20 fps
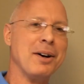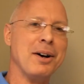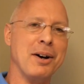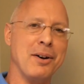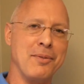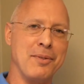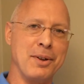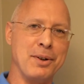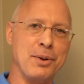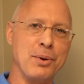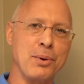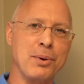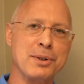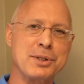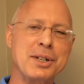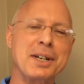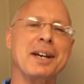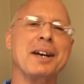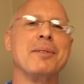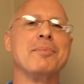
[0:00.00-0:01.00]
of the door
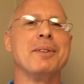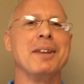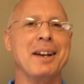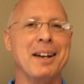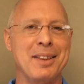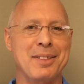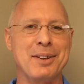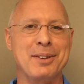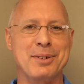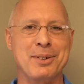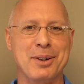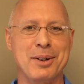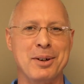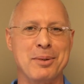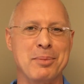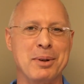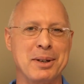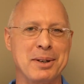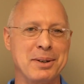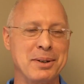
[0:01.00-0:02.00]
jamb, then I think you're going
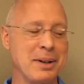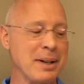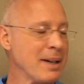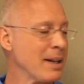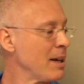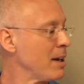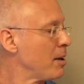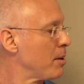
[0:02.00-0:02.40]
to be good.